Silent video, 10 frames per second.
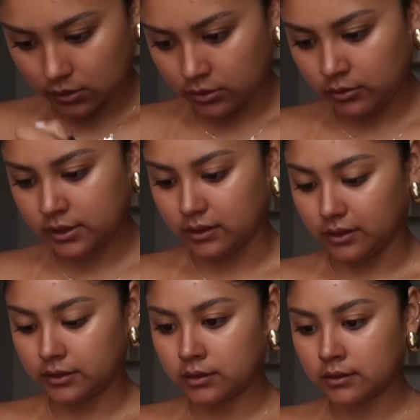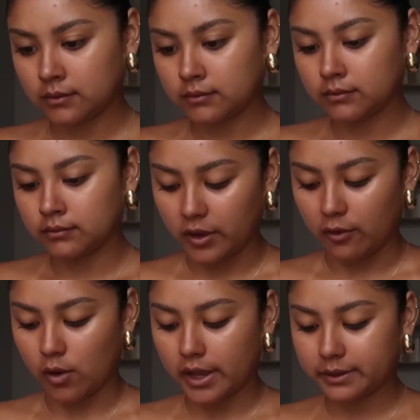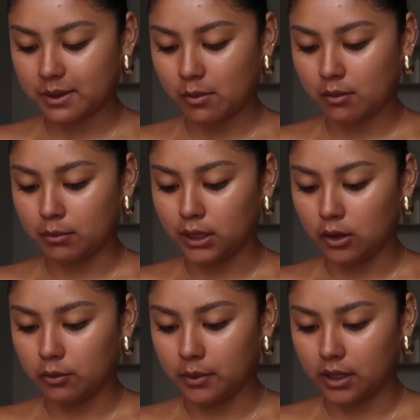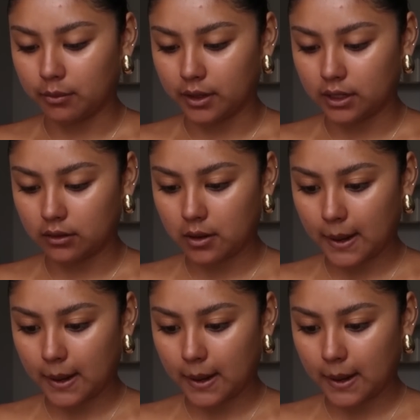Who is this? Wait, why is my mom blowing me up right now?